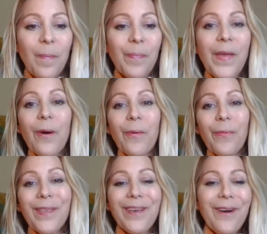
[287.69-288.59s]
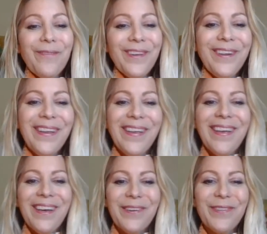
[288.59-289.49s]
Now with COVID,
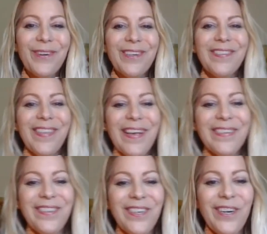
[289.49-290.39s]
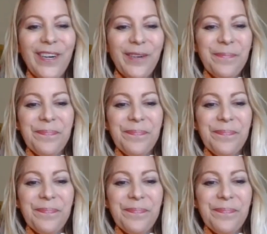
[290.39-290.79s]
of course, last year,